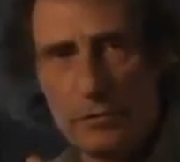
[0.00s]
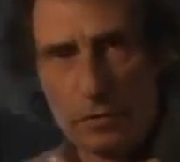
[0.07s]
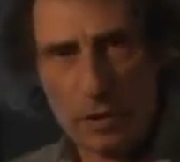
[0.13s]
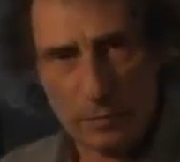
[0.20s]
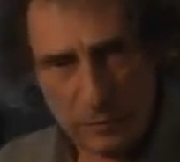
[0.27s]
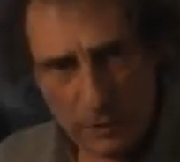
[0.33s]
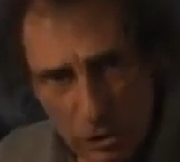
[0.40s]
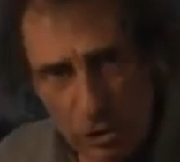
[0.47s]

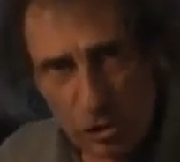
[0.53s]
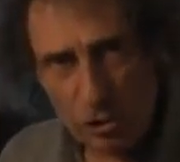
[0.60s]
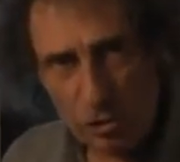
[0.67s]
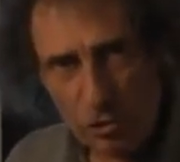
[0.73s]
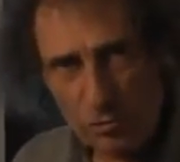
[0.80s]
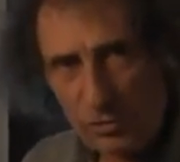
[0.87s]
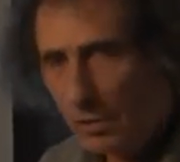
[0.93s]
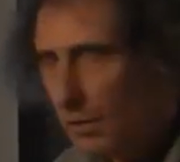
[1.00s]
after I'm
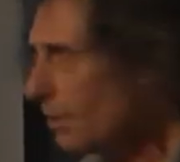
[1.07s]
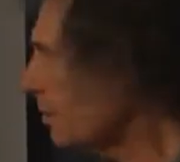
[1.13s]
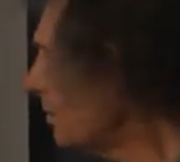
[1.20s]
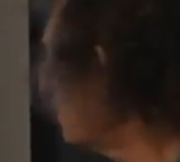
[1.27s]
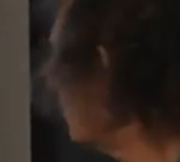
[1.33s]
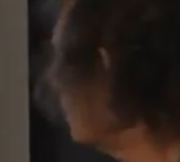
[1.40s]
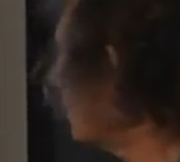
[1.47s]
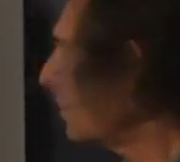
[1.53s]
teaching you,
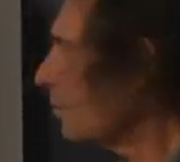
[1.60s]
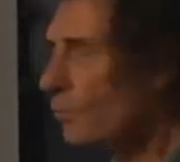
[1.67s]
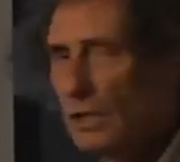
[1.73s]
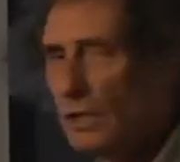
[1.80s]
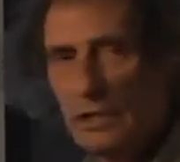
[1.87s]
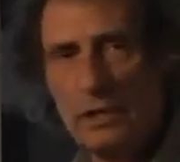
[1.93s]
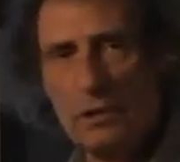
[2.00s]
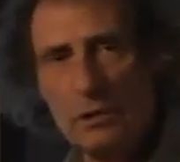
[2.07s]
that you can
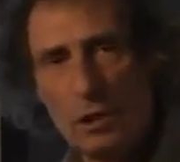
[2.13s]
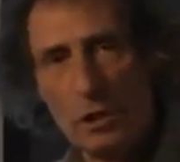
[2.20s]
really